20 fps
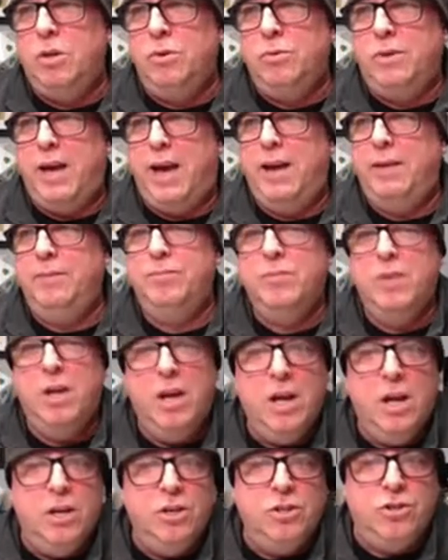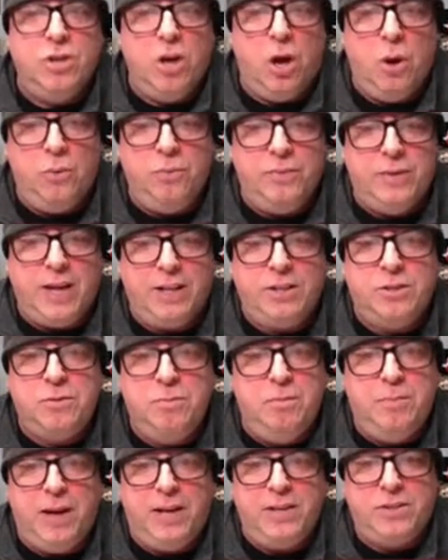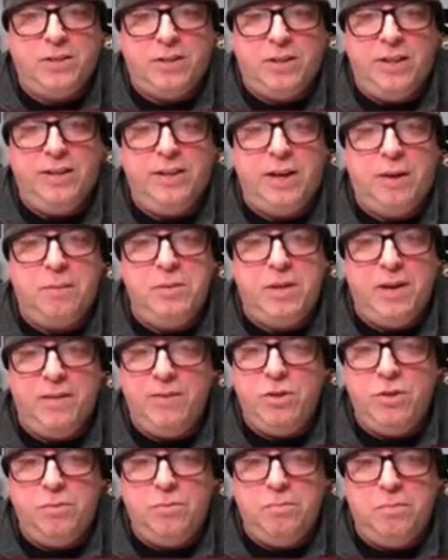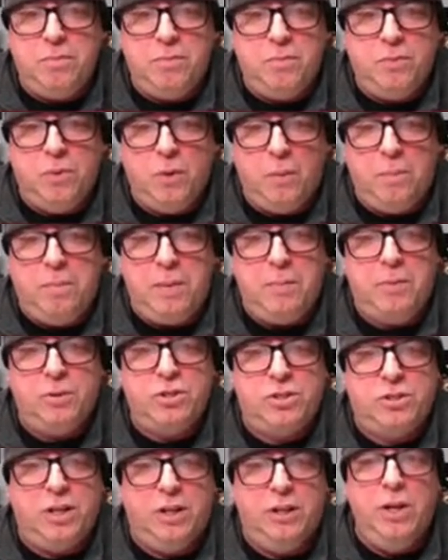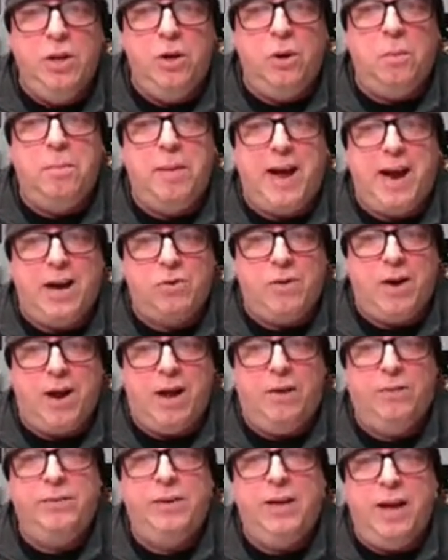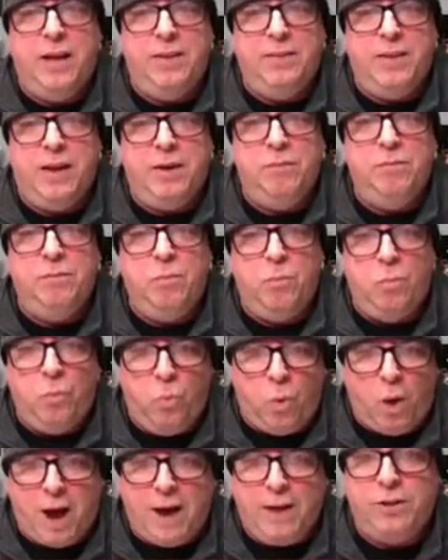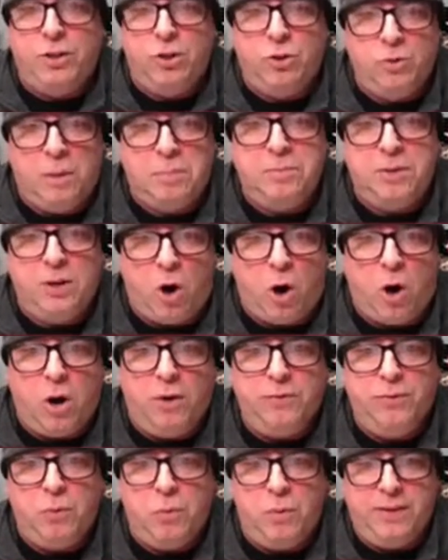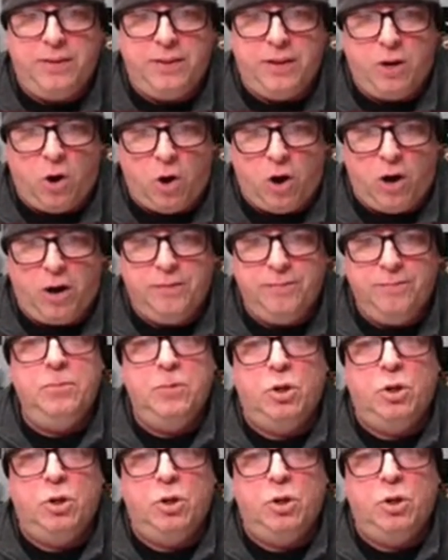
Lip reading: Okay, so that's basically that. I'm giving people just a little background, and then why the corrupted are the way they are.